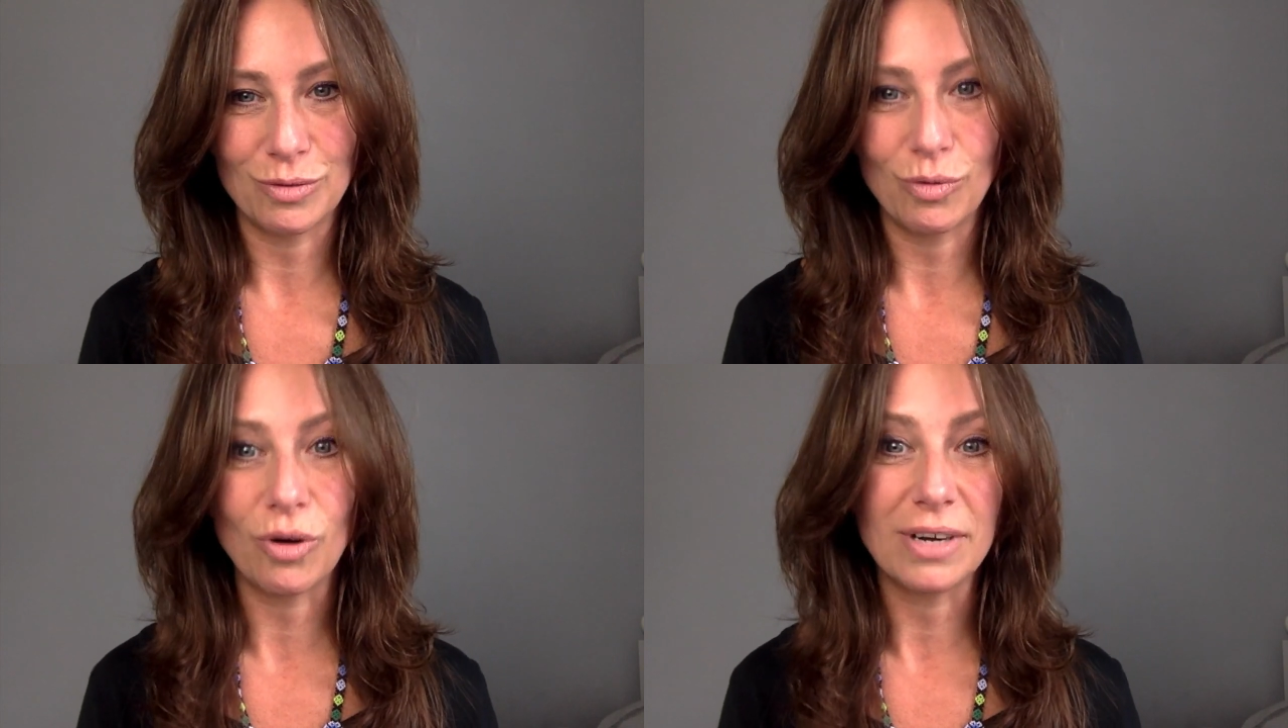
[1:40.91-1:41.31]

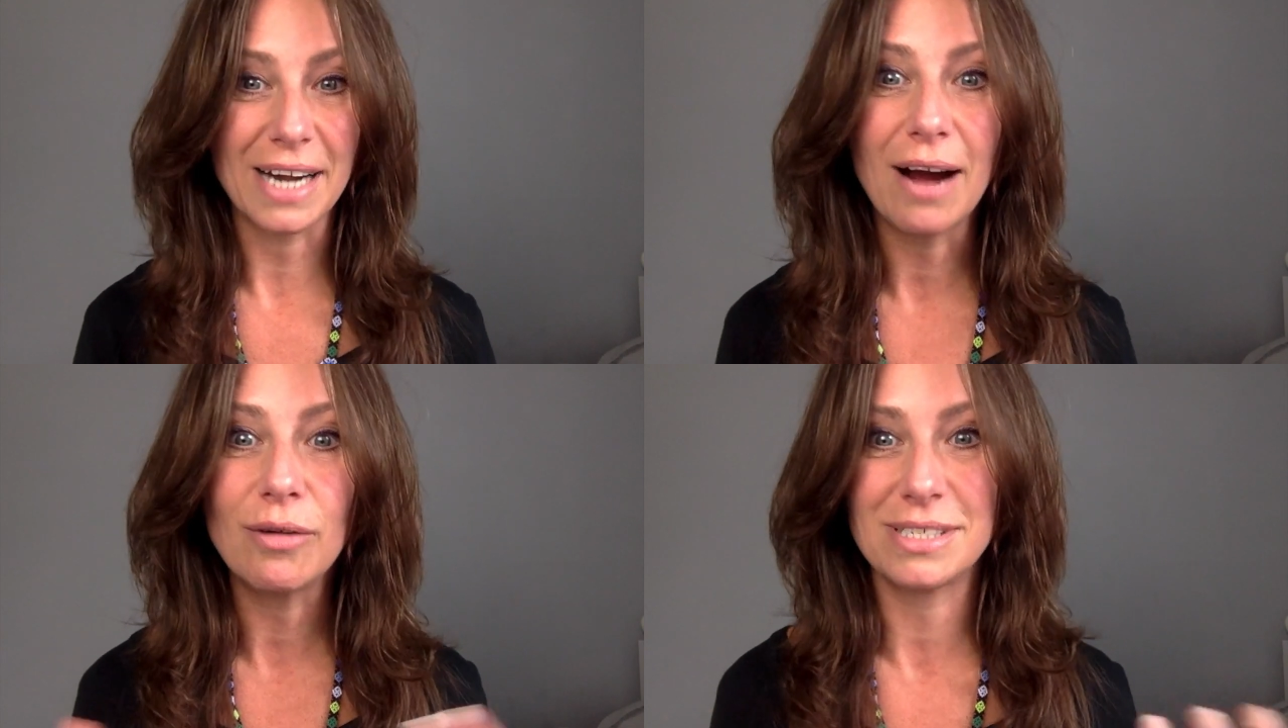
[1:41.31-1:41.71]
what
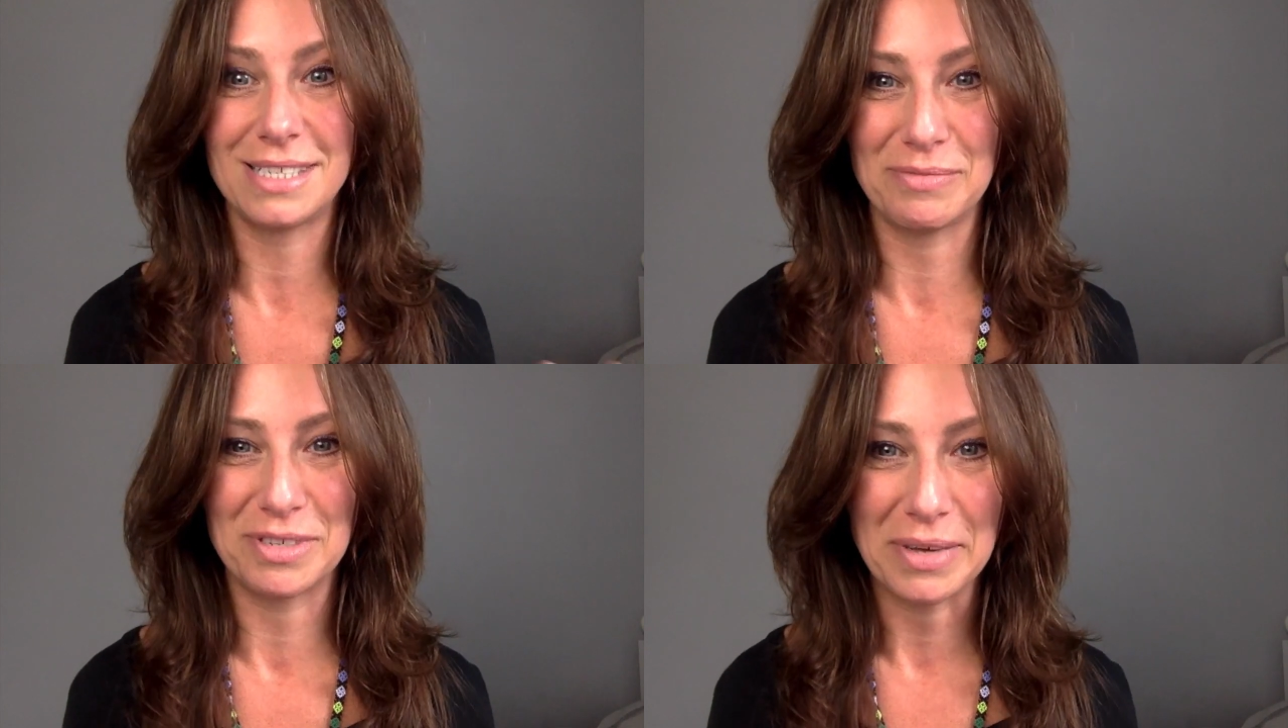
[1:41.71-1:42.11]
now
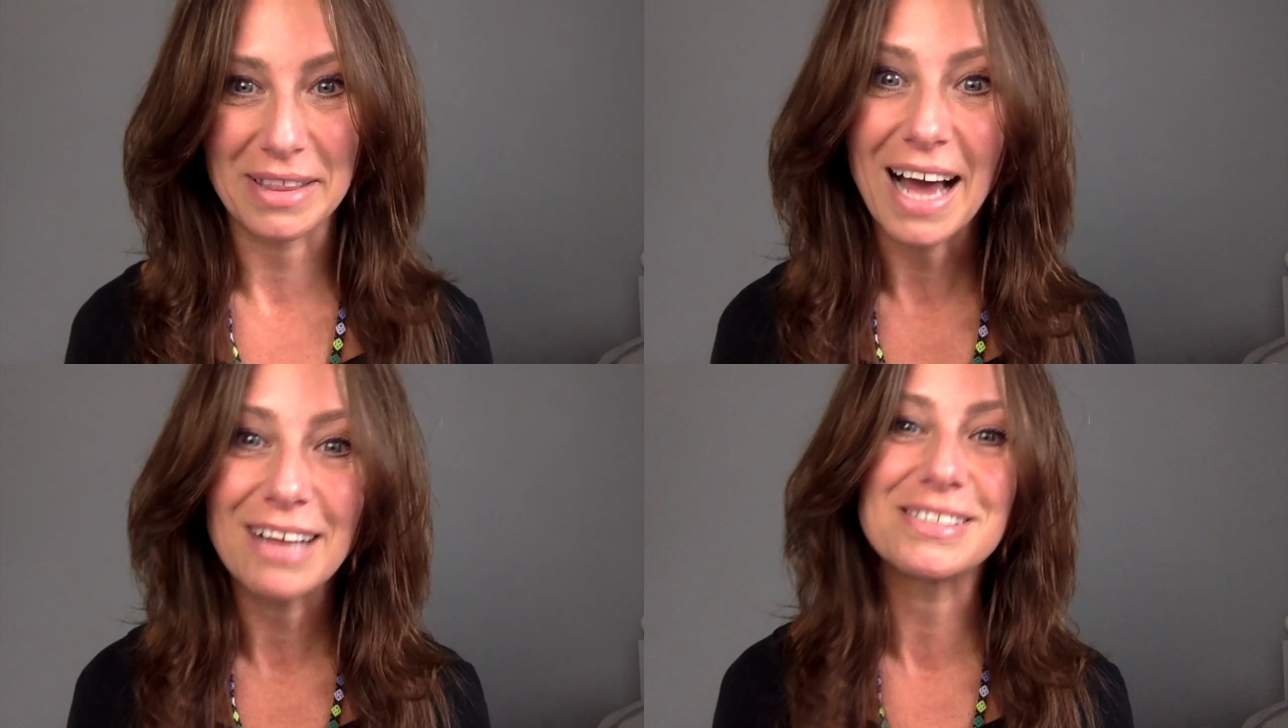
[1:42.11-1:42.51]
seem to be
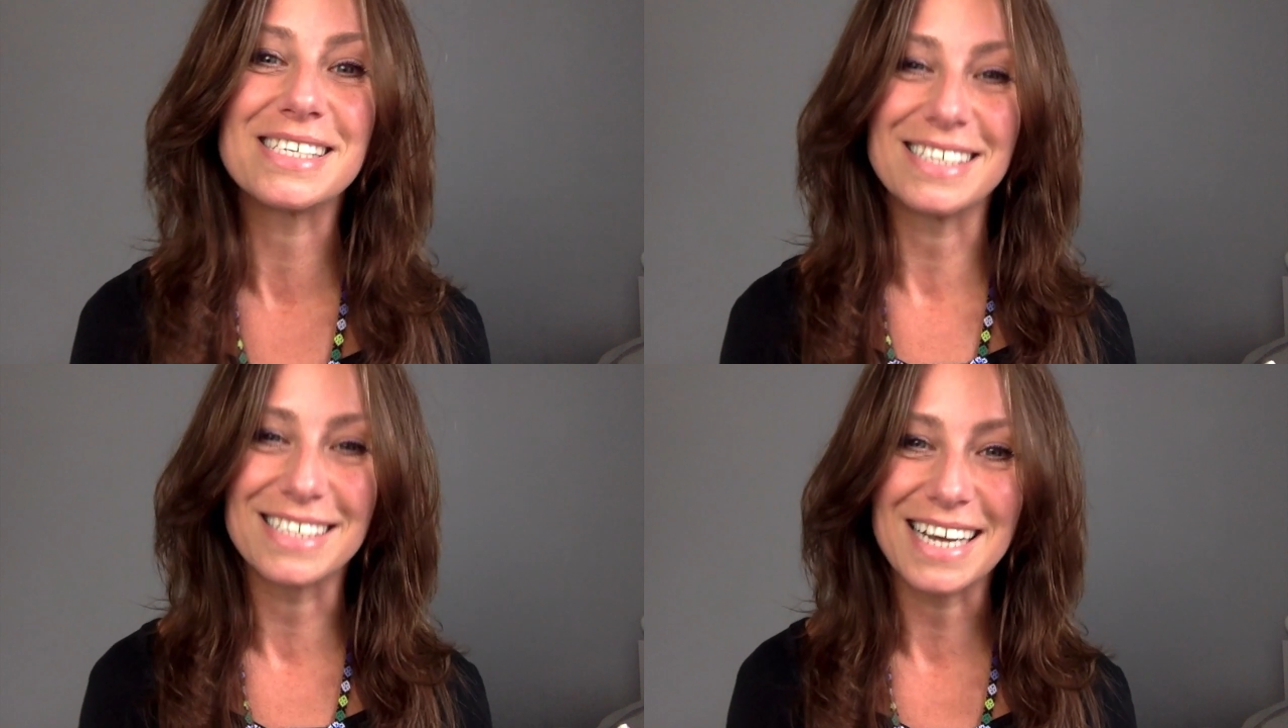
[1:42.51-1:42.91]
the
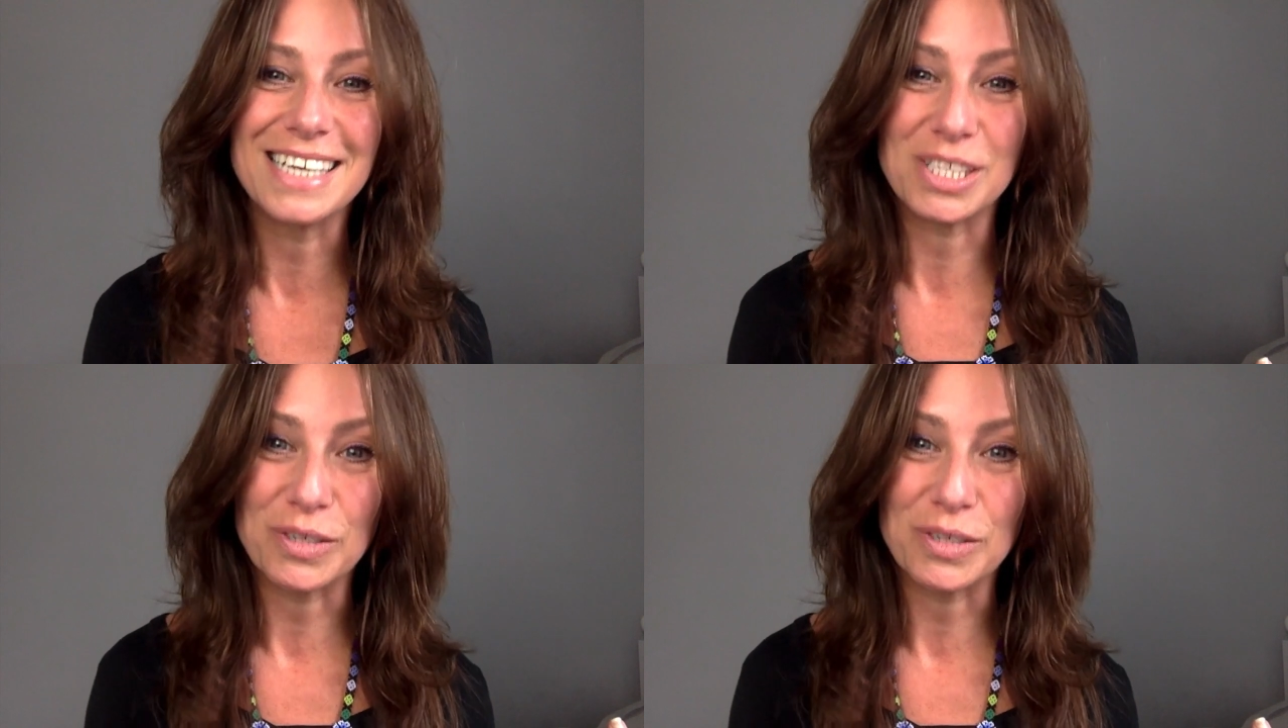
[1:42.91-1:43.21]
halcyon days